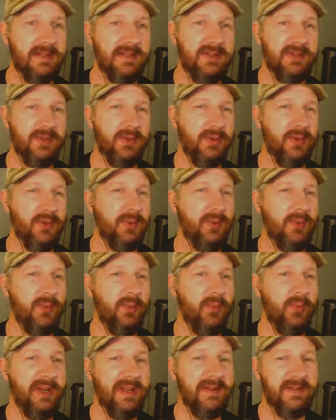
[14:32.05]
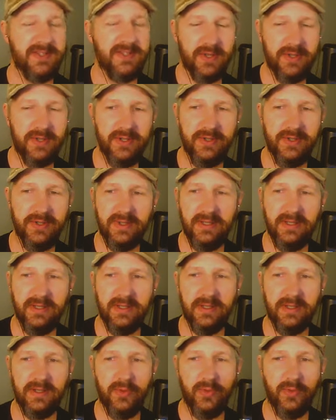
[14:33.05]
So when I started doing
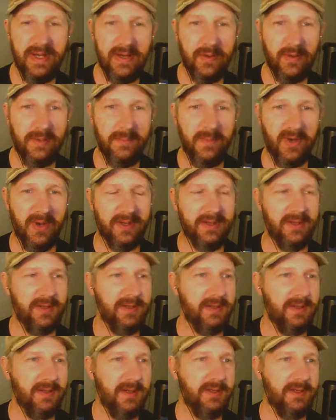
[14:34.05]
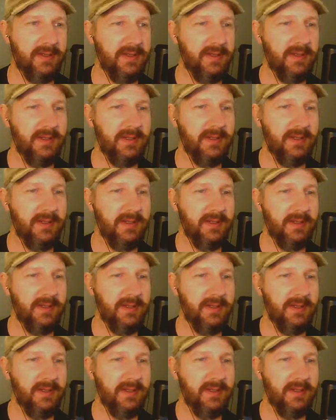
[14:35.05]
the Guarneri model on the
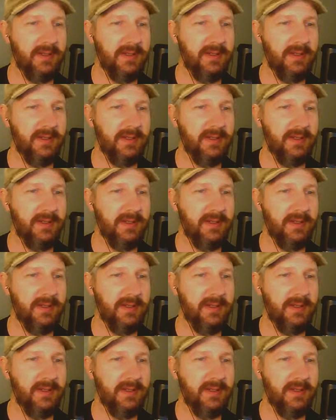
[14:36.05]
violin,